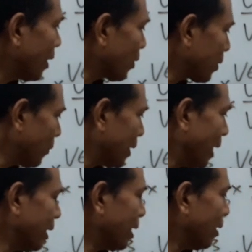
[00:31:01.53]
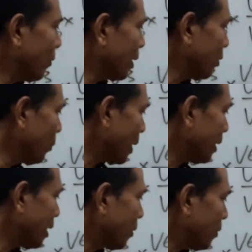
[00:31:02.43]
and also with 18, with
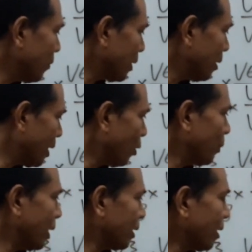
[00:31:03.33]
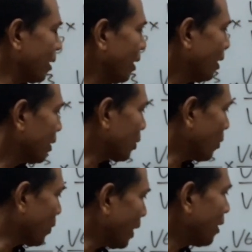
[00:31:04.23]
numerator, with denominator. So
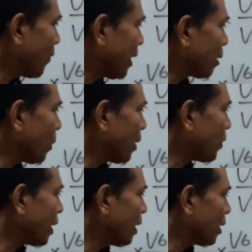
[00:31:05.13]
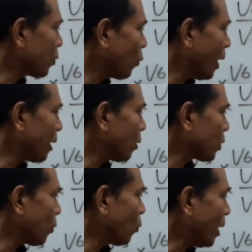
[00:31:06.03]
3 divided by 3 is 1.
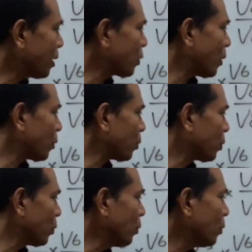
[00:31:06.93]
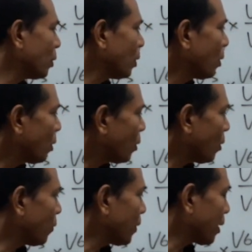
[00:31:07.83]
So 1 square root 2
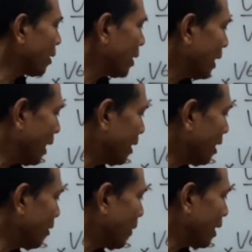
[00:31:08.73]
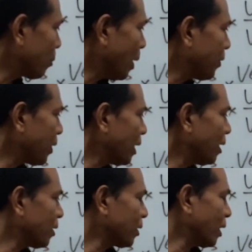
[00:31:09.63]
over 18 divided by 3
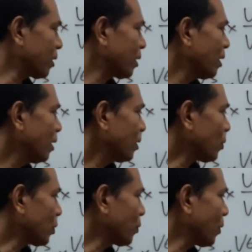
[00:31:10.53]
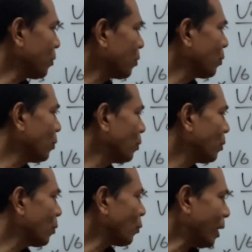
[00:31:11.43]
is 6. So square root 2,
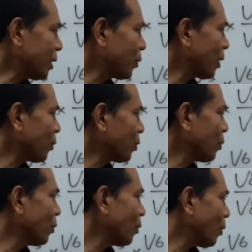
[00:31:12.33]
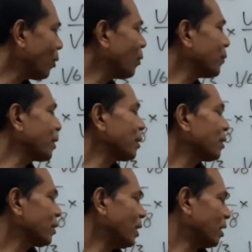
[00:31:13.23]
1 square root 2 over
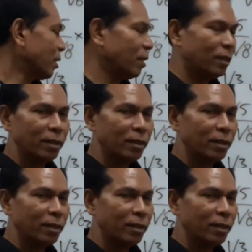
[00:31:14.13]
6.